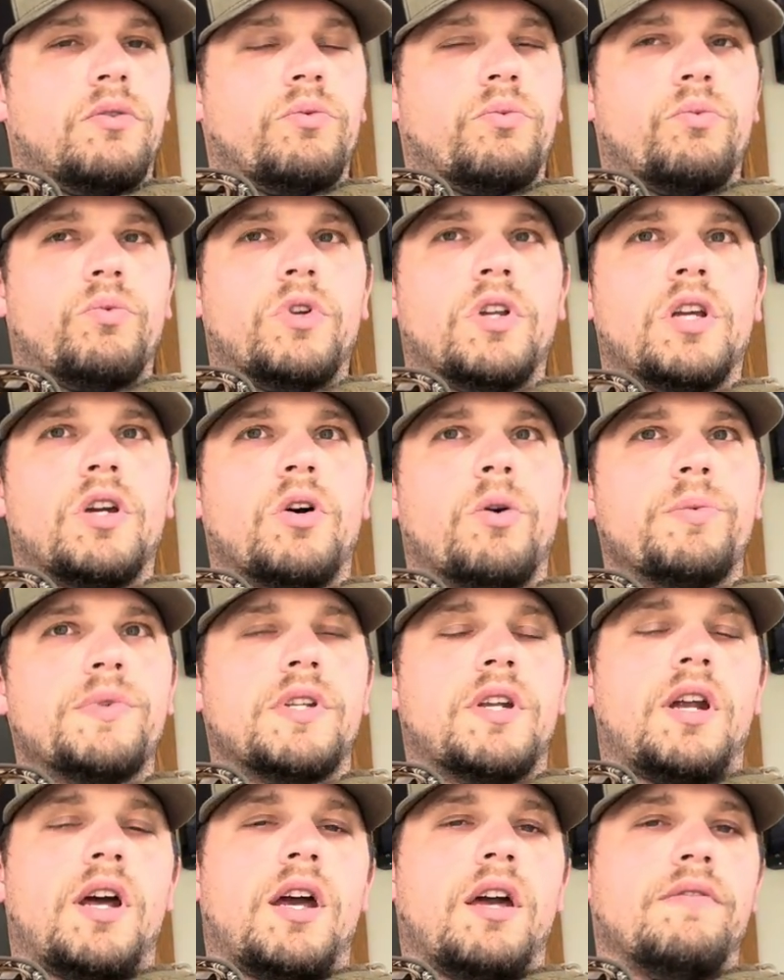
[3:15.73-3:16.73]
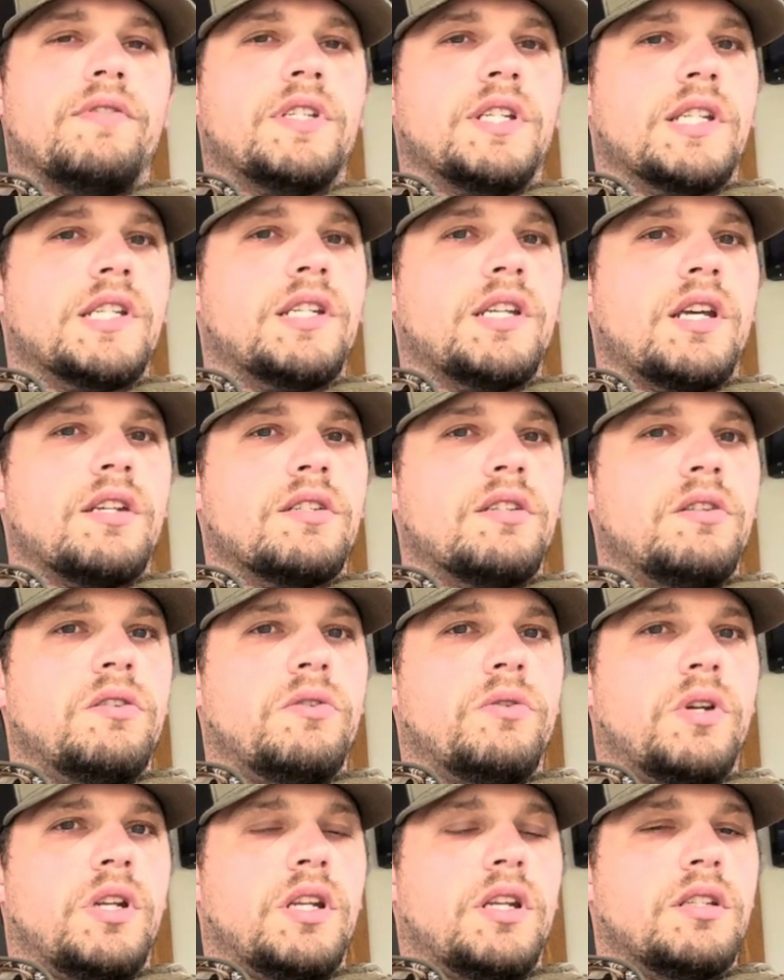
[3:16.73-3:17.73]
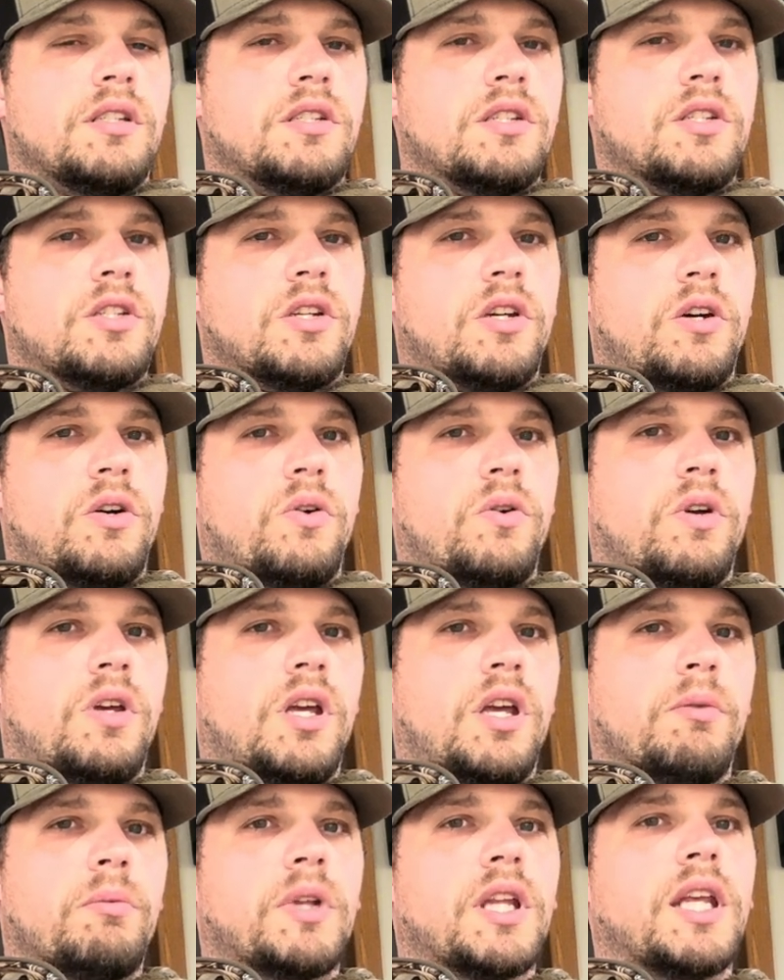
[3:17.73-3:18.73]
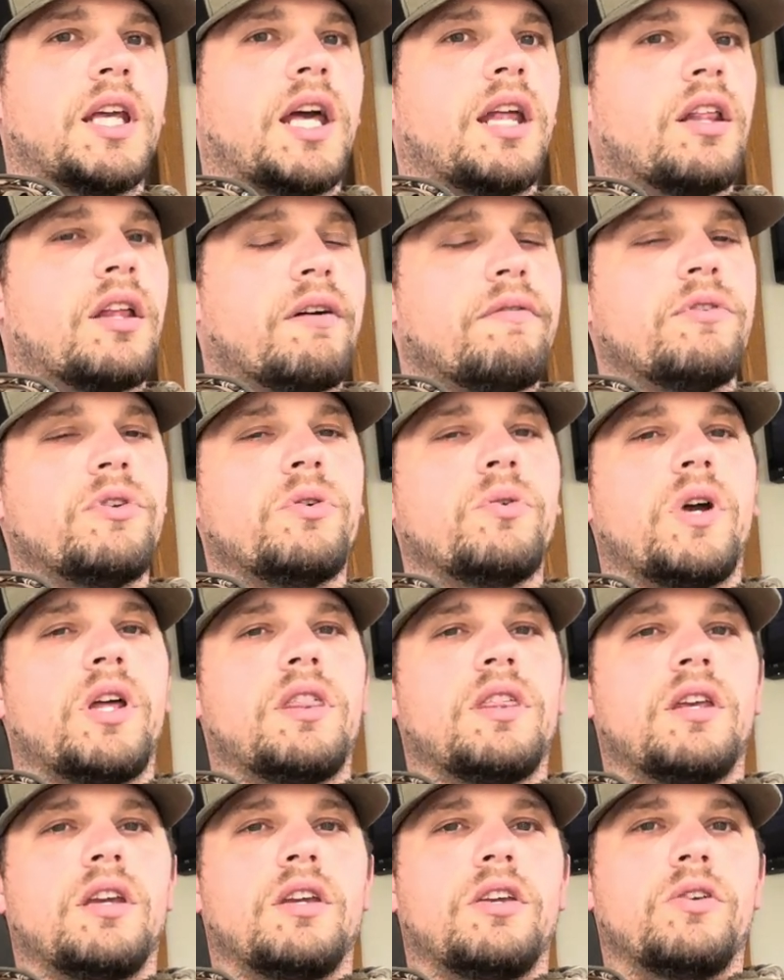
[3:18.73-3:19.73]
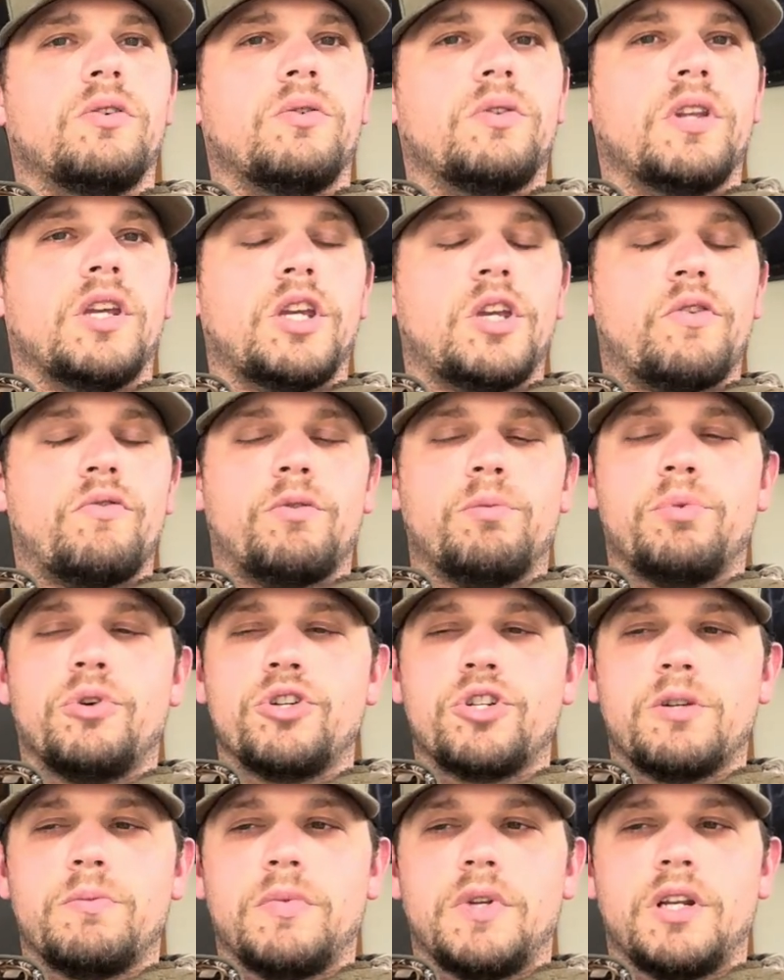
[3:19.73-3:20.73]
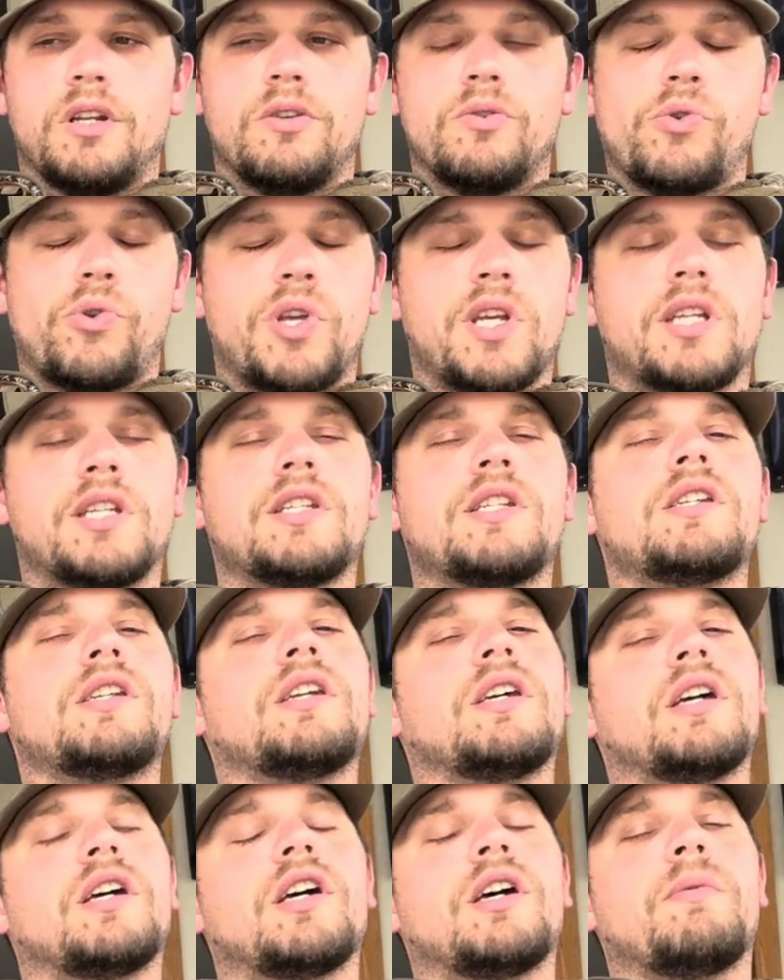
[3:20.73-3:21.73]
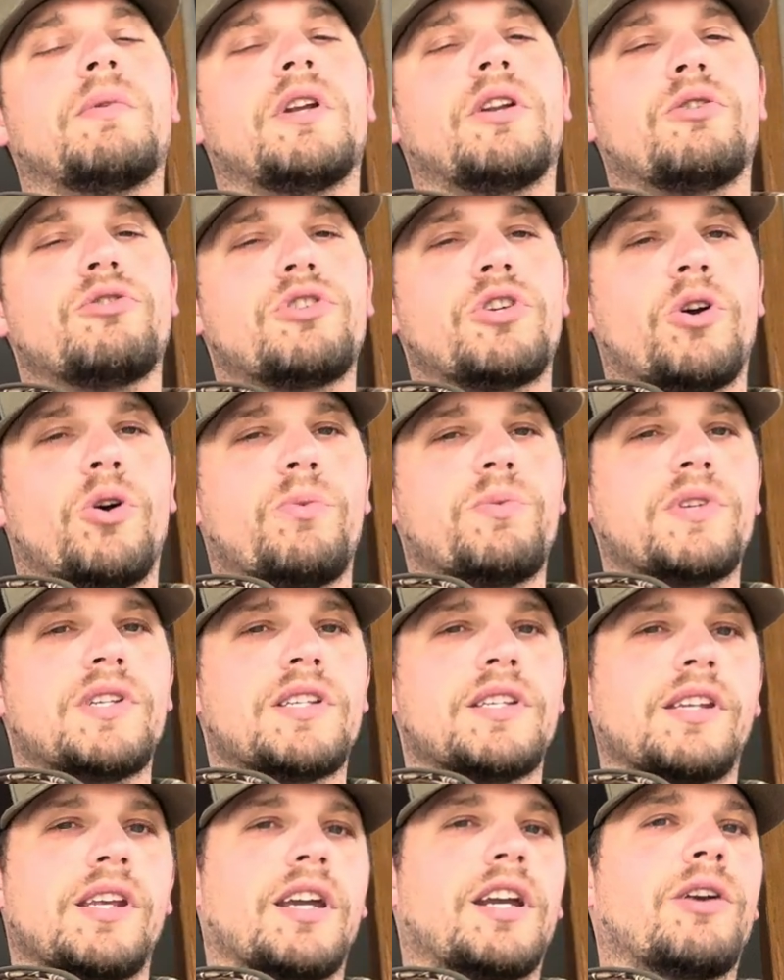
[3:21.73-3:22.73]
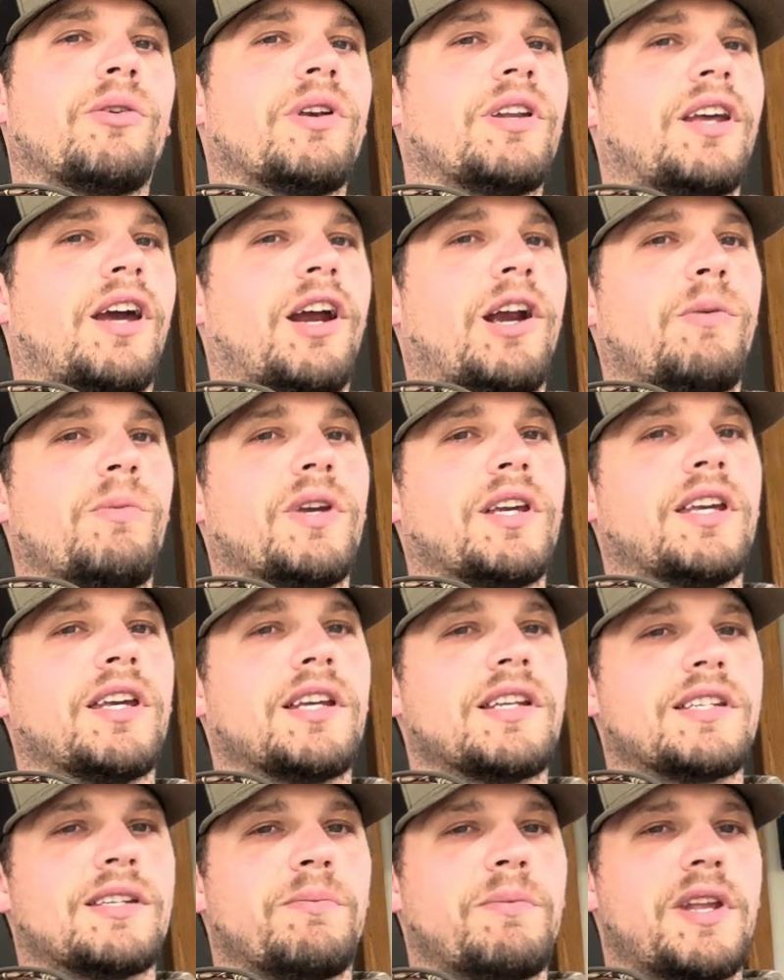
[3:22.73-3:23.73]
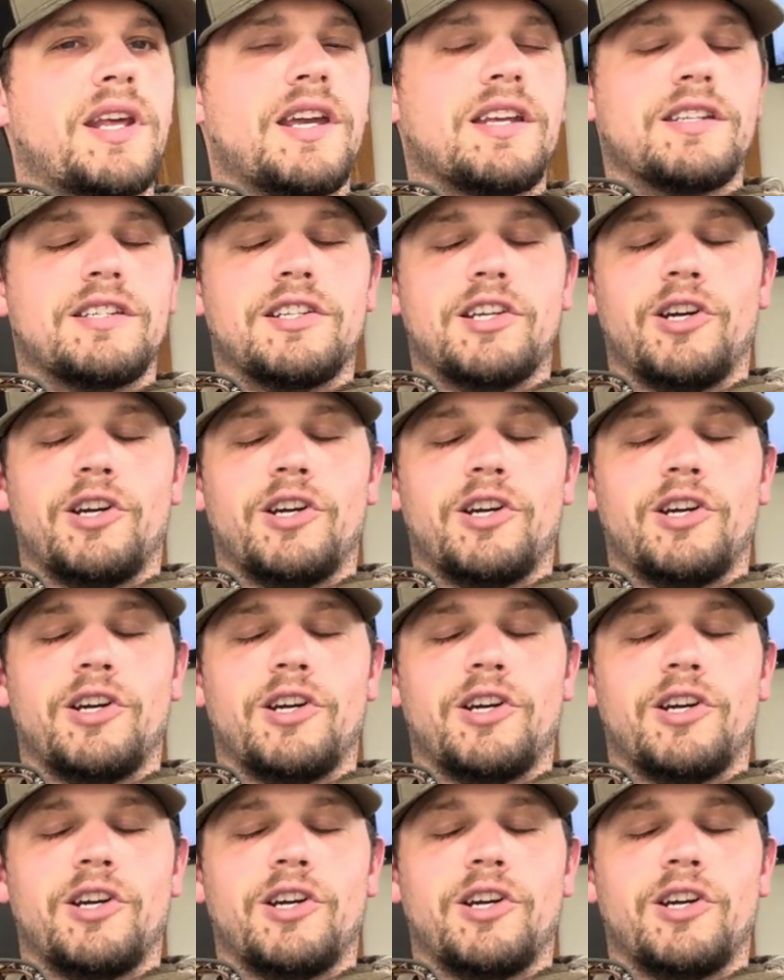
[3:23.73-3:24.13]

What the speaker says: really hopes that I have success doing it. So Emily, I love you. I thank you for pushing me to do this. I know she hopes this is like a retirement gig someday,